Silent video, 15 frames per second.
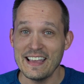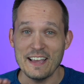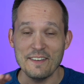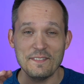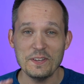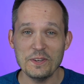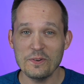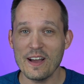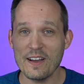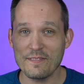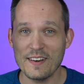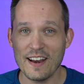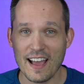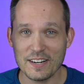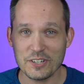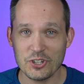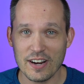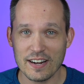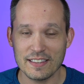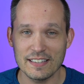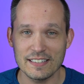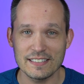if you have not
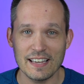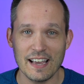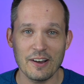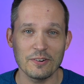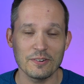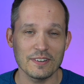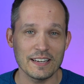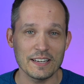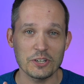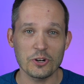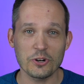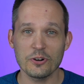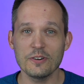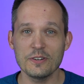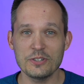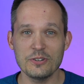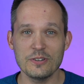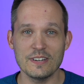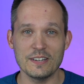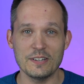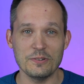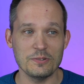checked this out, encourage you
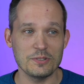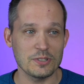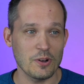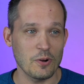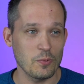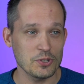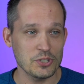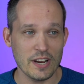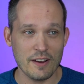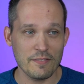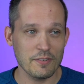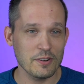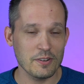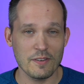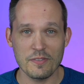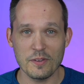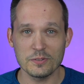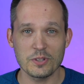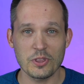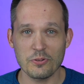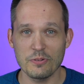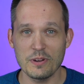to do so, whichever of
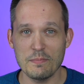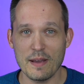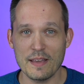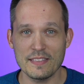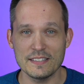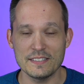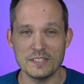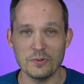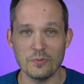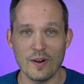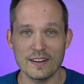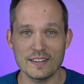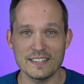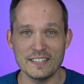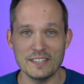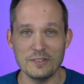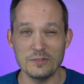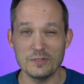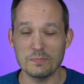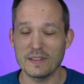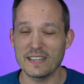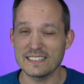those three methods you want to
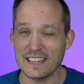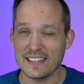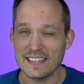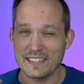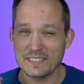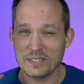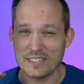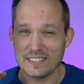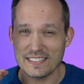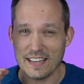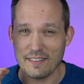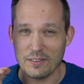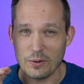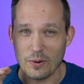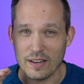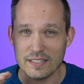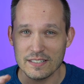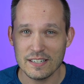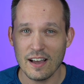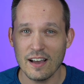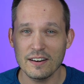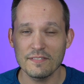use, because I think it's going to save you a
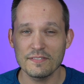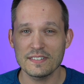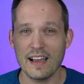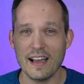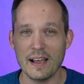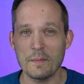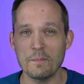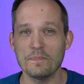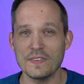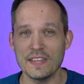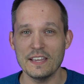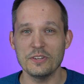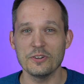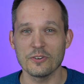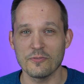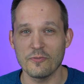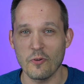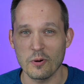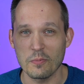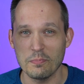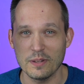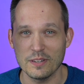ton of time in your
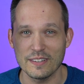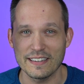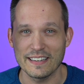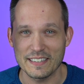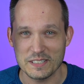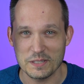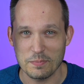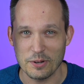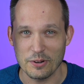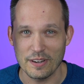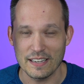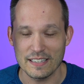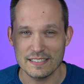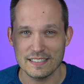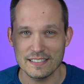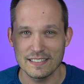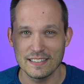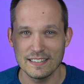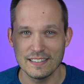form building experience.